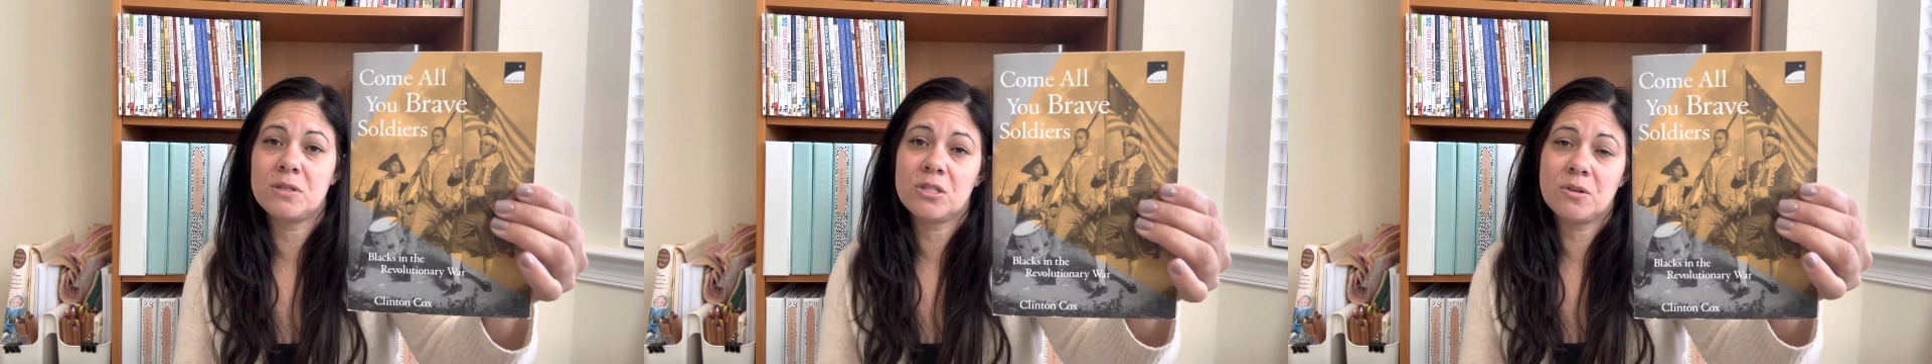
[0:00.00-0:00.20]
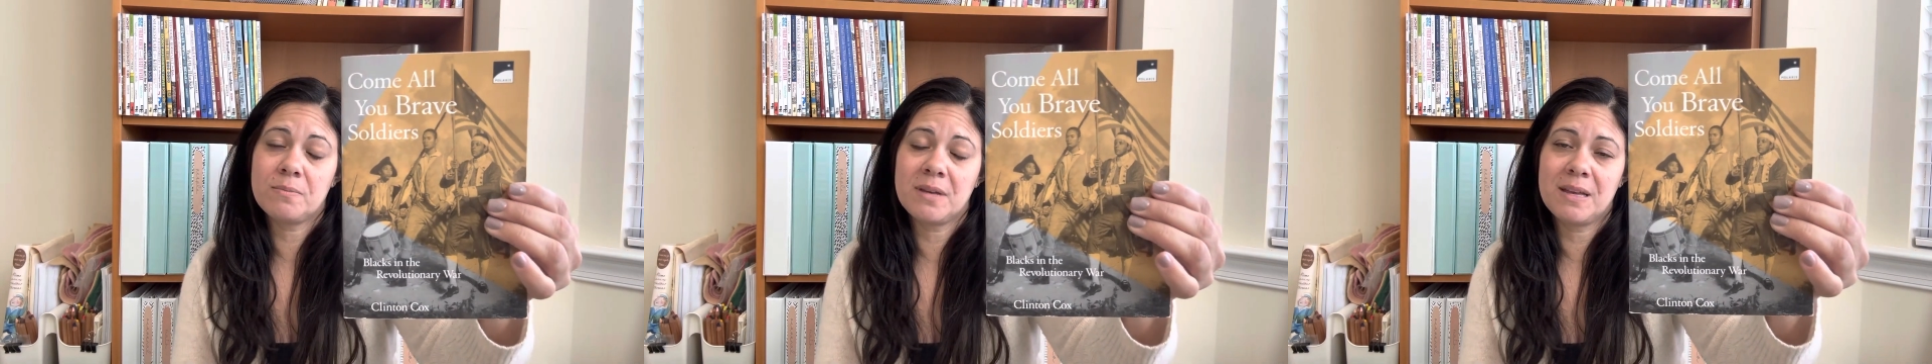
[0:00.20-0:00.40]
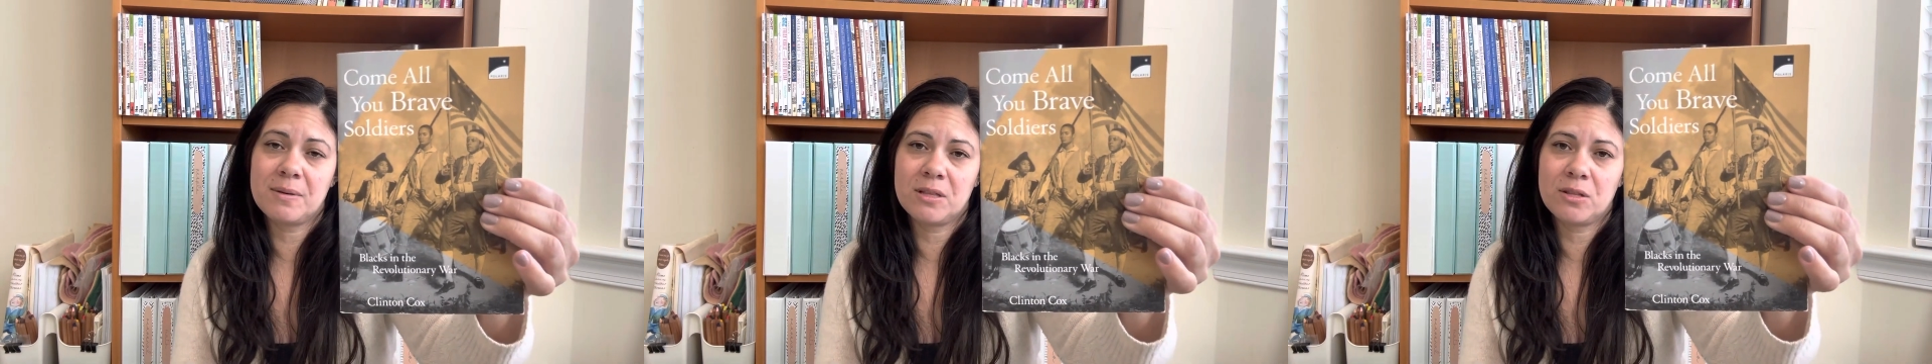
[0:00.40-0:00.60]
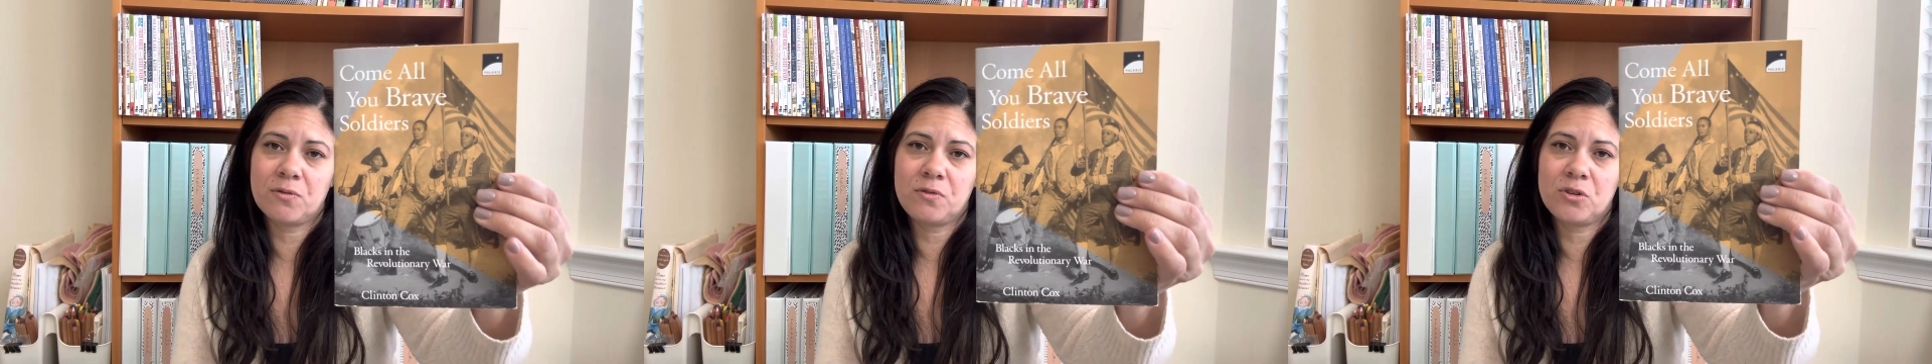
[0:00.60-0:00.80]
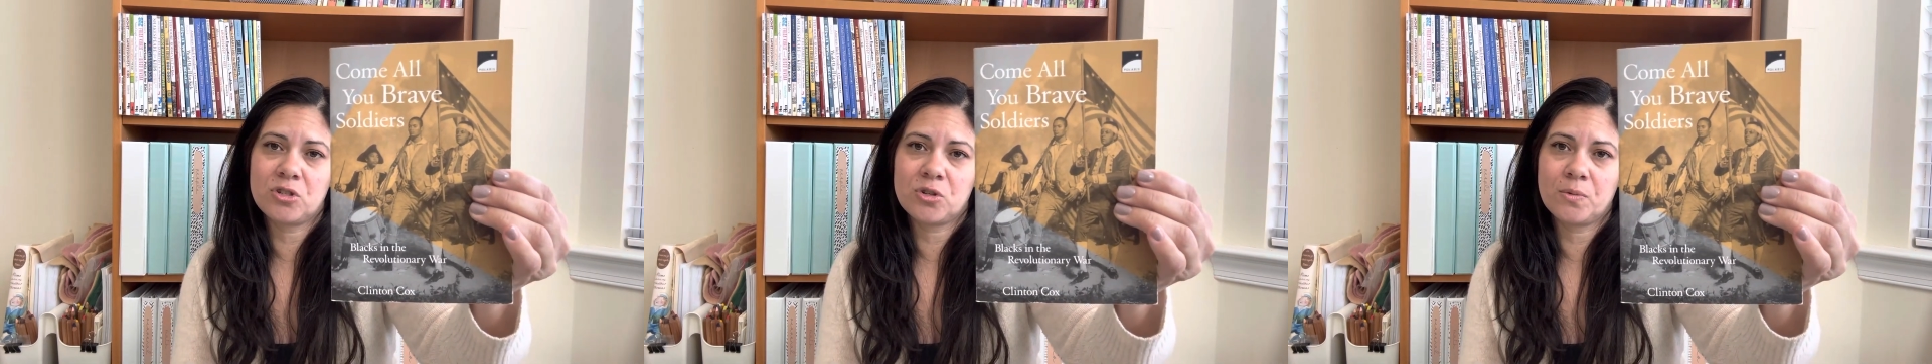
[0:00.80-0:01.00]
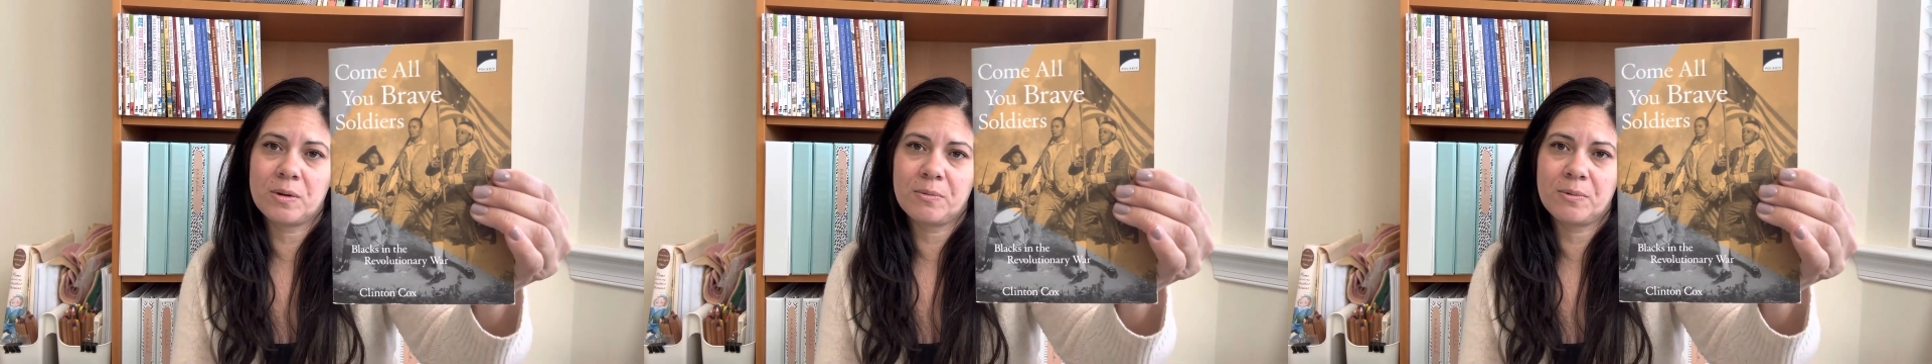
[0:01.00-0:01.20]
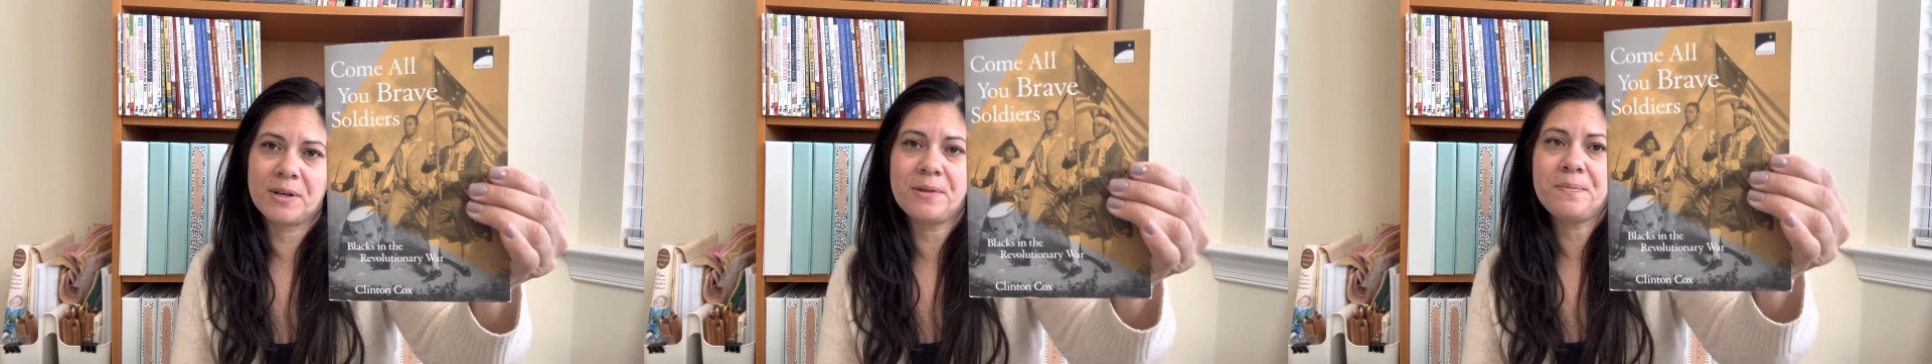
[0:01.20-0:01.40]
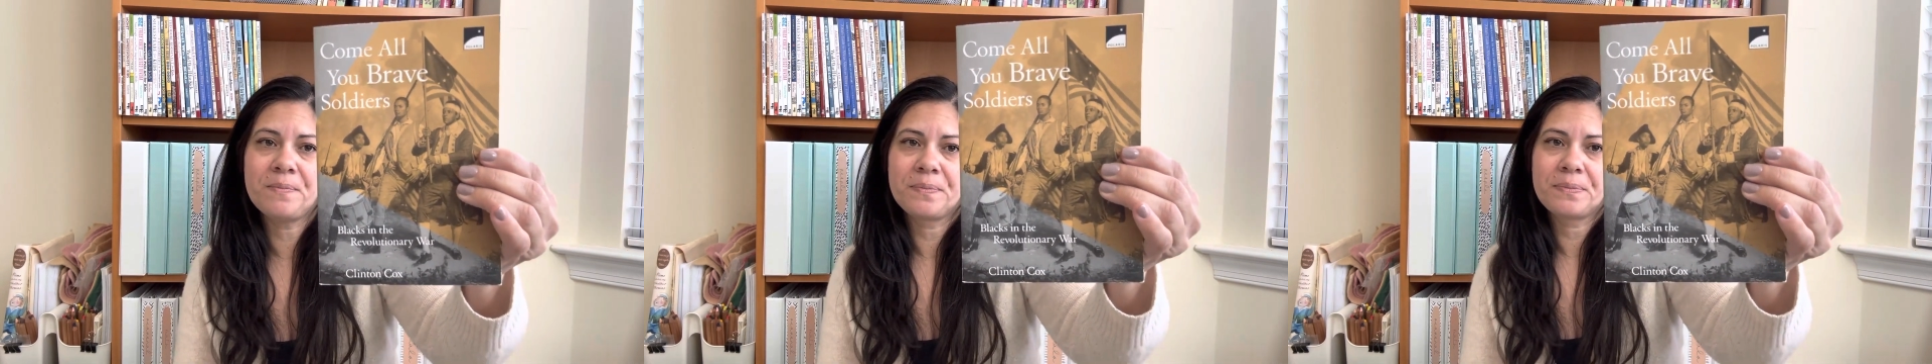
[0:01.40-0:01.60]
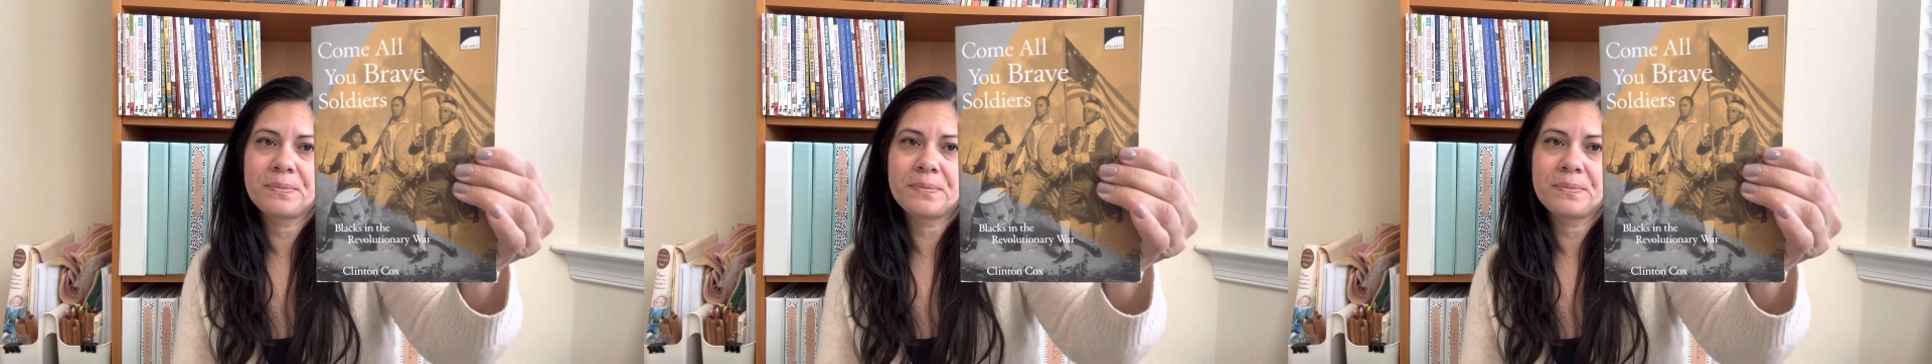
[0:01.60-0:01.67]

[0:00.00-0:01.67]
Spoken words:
so maybe in the future we will.